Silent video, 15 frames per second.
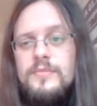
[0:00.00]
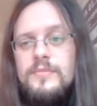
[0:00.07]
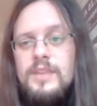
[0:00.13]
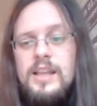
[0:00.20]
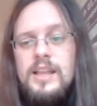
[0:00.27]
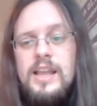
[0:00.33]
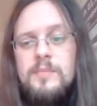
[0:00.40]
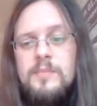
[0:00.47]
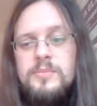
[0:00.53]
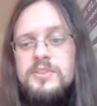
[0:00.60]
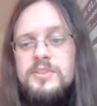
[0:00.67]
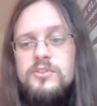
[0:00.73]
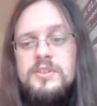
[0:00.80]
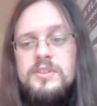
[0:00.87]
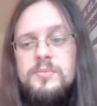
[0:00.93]
that
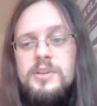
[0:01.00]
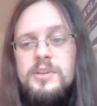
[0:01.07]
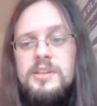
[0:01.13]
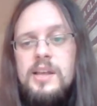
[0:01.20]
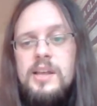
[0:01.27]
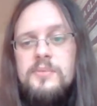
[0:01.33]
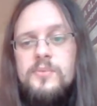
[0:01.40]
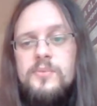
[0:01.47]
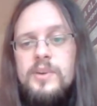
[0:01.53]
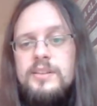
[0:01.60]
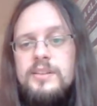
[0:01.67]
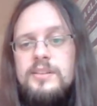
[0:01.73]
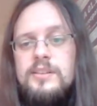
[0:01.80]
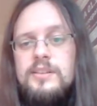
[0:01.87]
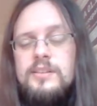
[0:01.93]
position is pretty tough, right?
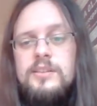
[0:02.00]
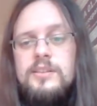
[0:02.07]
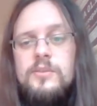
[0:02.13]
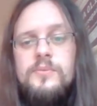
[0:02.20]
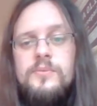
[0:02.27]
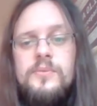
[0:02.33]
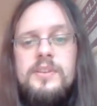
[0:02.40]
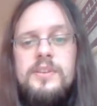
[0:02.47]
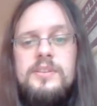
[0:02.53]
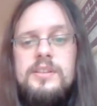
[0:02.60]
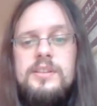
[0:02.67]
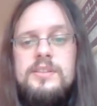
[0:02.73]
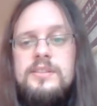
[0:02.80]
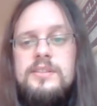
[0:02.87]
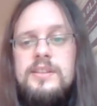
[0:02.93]
I don't think
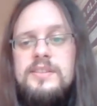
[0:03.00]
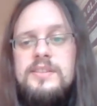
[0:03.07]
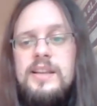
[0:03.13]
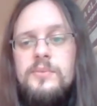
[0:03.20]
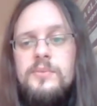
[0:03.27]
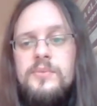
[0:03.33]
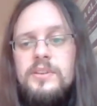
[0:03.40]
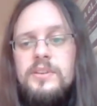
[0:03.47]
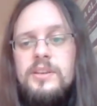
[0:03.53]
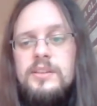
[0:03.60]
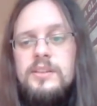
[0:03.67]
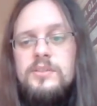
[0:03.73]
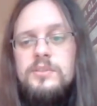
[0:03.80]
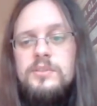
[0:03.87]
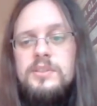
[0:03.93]
that there's anything he can
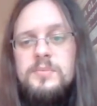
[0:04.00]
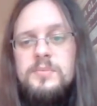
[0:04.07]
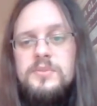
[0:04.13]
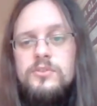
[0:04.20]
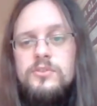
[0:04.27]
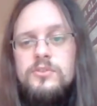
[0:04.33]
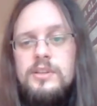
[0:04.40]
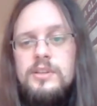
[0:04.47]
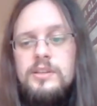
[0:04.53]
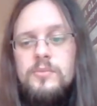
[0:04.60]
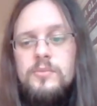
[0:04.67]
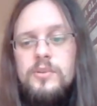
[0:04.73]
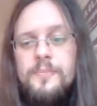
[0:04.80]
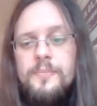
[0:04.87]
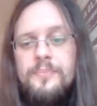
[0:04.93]
do in this position
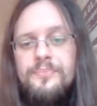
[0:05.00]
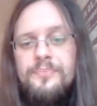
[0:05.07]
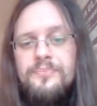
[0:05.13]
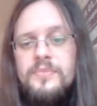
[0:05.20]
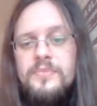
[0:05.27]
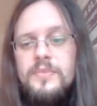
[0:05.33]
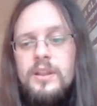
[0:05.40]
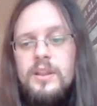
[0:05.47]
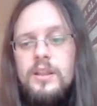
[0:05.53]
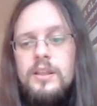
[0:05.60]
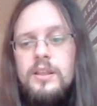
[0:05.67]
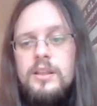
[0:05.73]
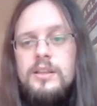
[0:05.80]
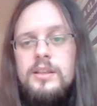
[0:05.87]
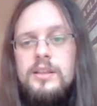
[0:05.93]
anymore.
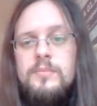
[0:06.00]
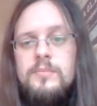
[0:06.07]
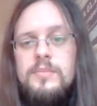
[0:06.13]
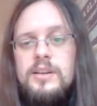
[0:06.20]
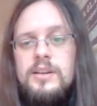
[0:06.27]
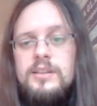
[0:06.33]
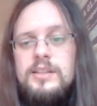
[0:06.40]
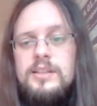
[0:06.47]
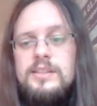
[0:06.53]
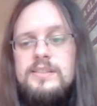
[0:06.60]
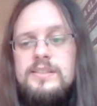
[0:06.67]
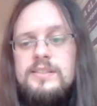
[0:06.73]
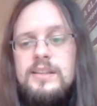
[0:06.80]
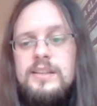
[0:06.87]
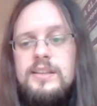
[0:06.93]
But
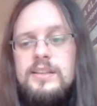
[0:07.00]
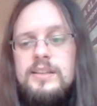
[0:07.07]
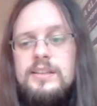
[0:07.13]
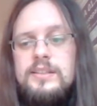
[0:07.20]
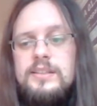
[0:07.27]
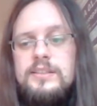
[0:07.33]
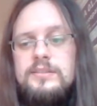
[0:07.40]
let's say